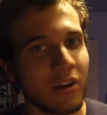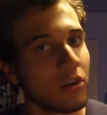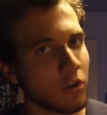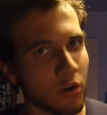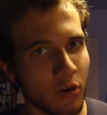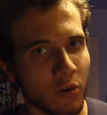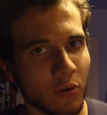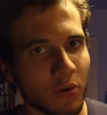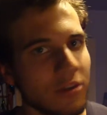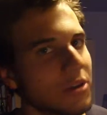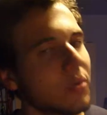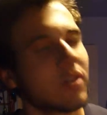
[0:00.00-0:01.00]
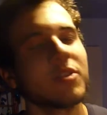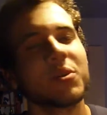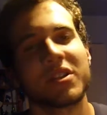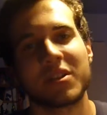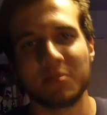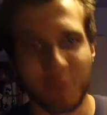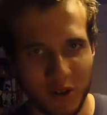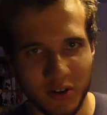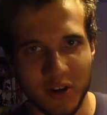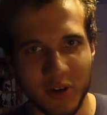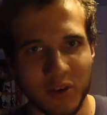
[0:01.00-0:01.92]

No. You want to do it tomorrow.